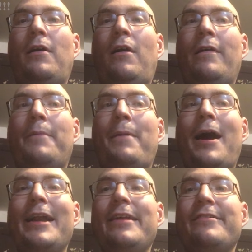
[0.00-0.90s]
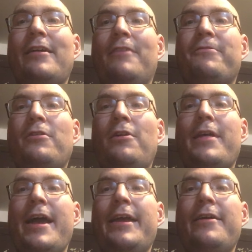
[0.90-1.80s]
all the body stuff and all
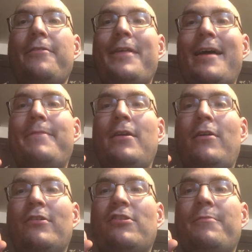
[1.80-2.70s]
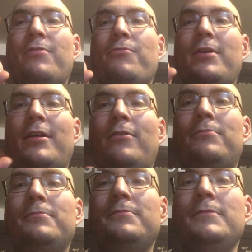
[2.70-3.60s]
that, you know, that'd be awesome as well.